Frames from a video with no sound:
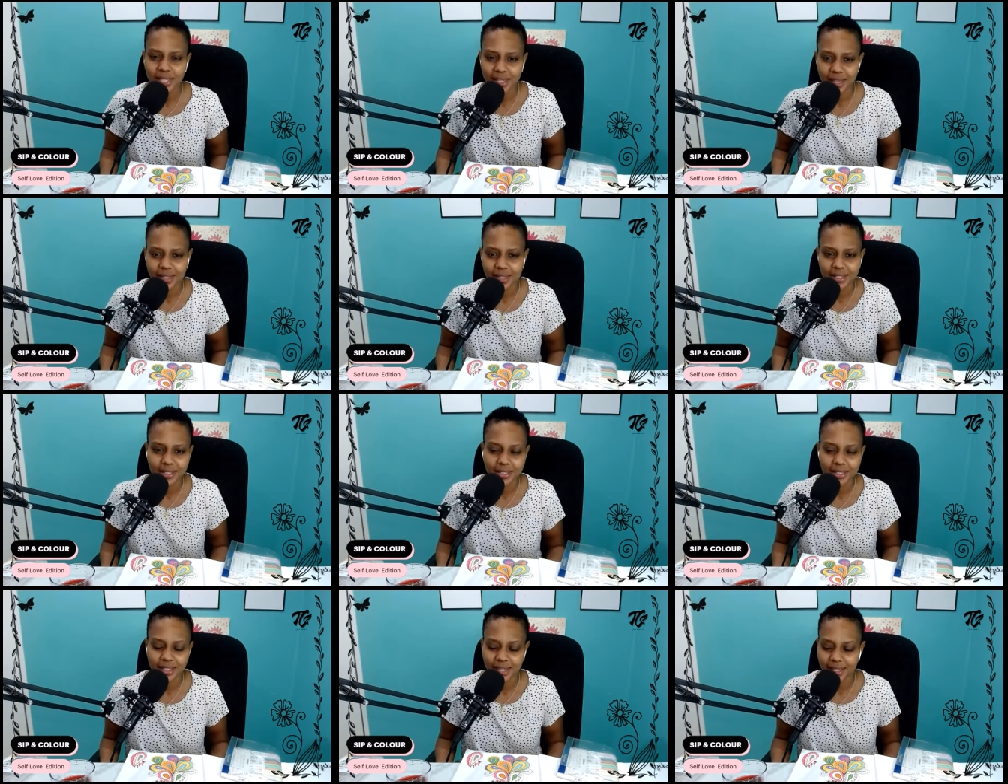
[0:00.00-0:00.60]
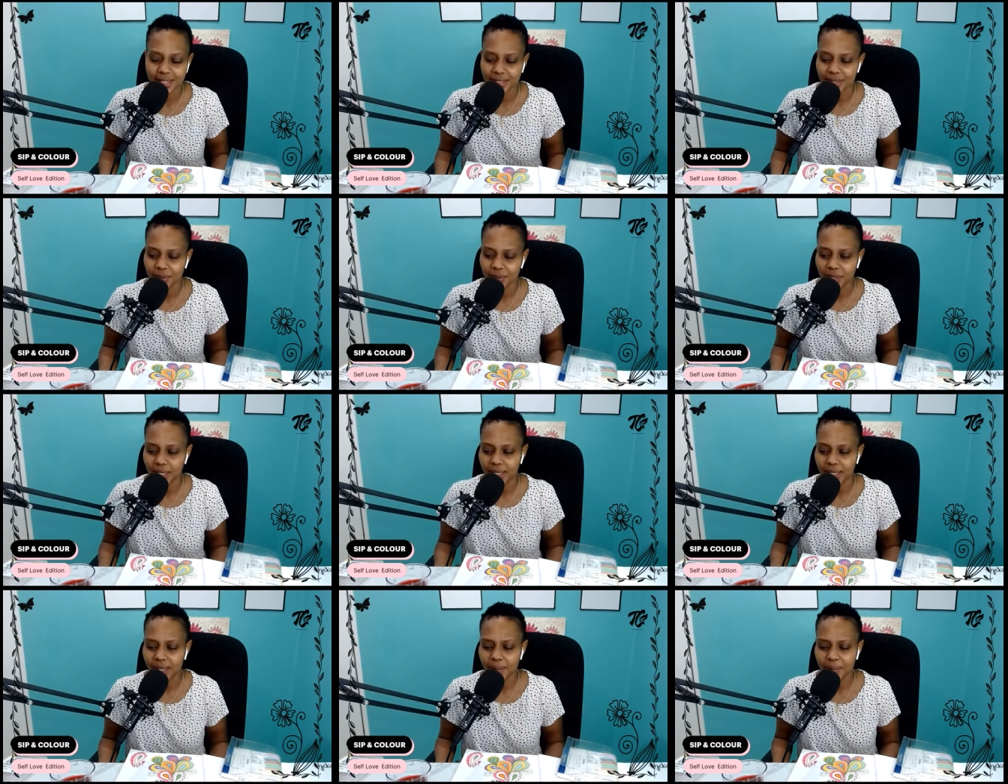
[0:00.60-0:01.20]
yesterday as well.
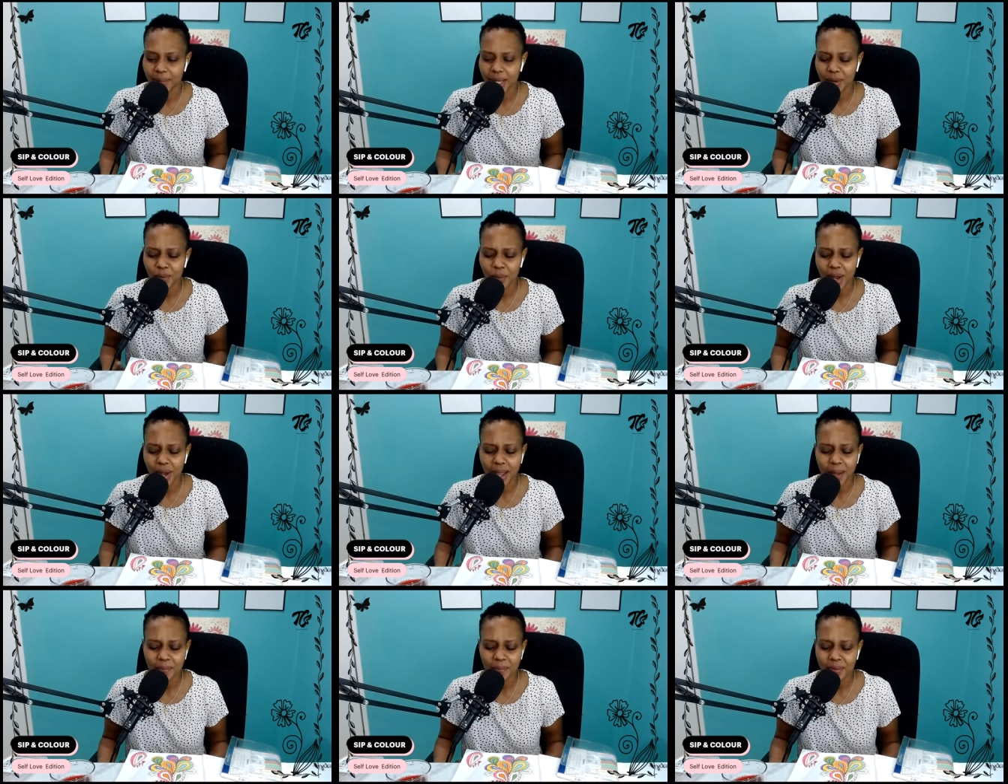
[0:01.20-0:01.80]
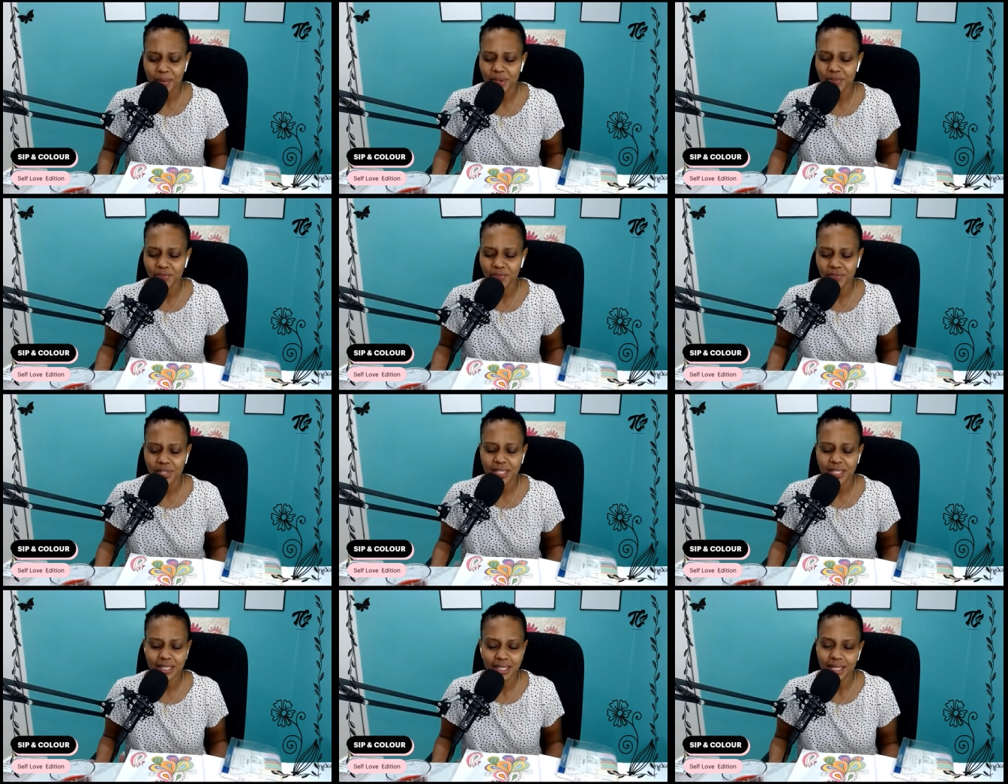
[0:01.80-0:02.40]
And I'm like, why am I
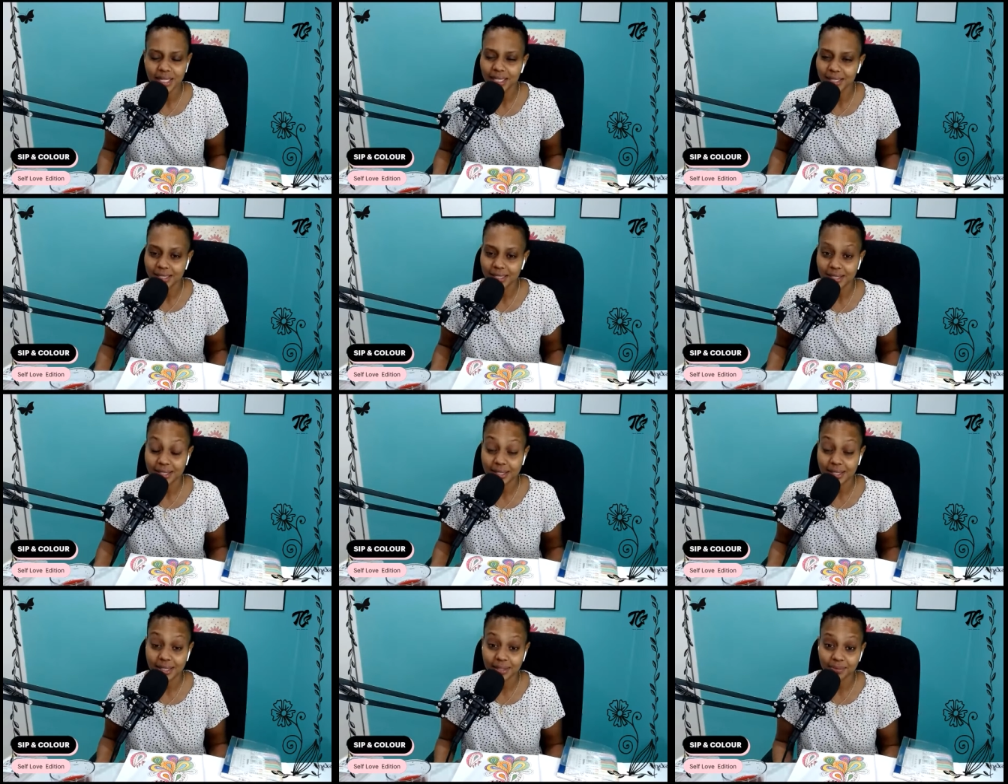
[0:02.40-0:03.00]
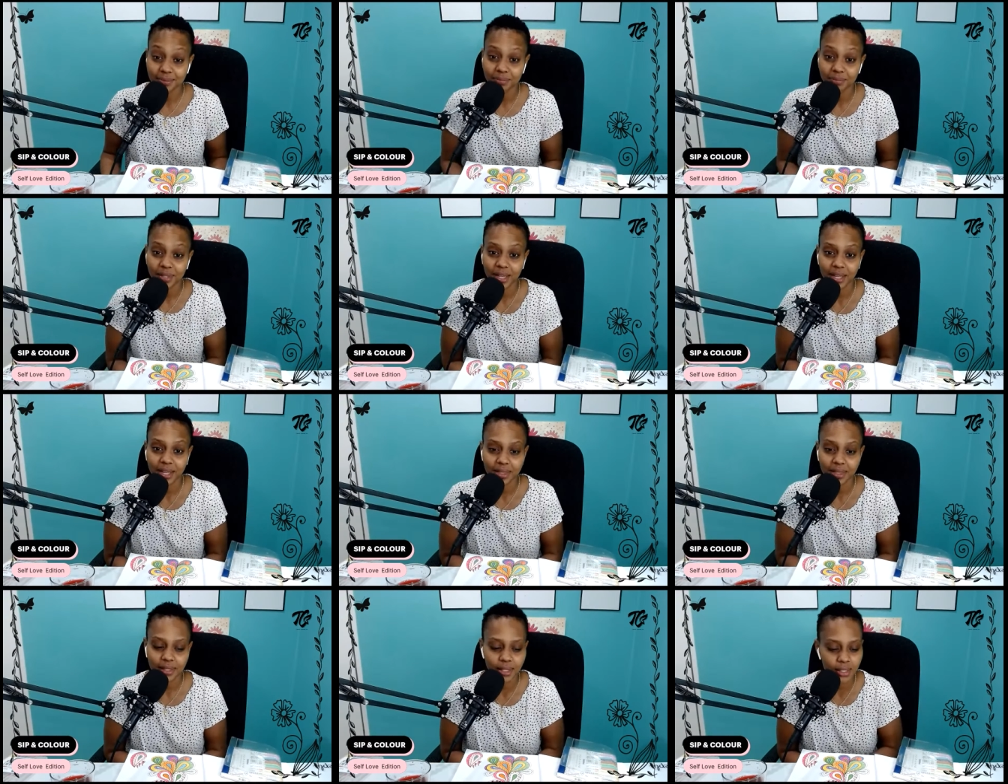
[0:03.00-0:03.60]
feeling like this? And I
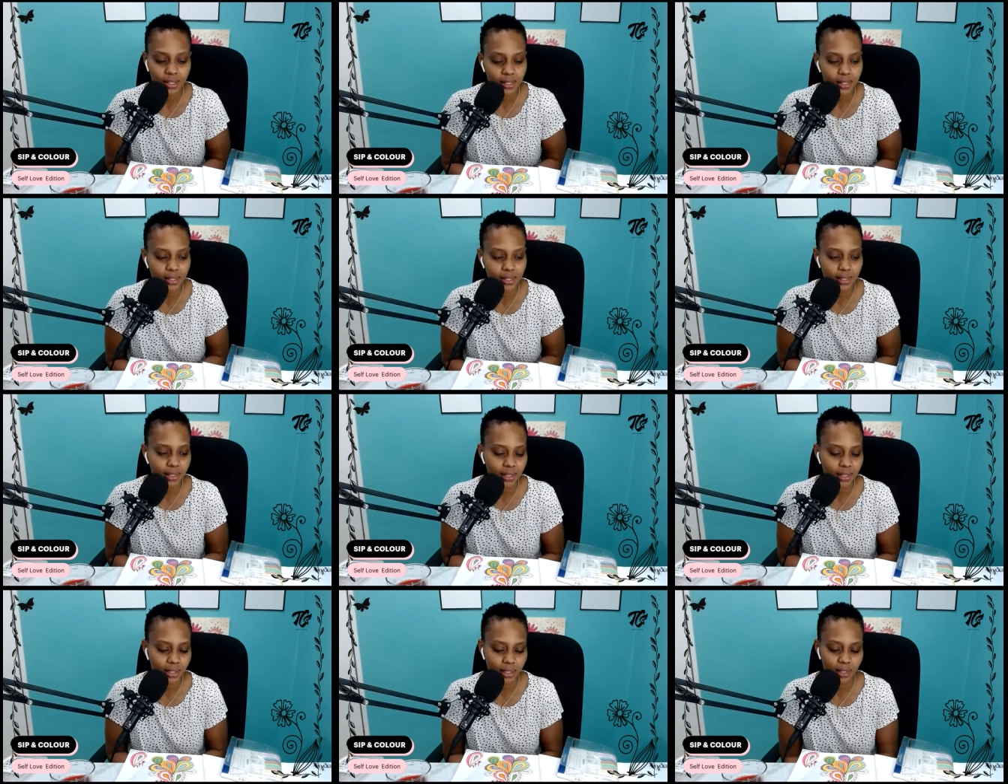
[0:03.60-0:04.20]
think it's the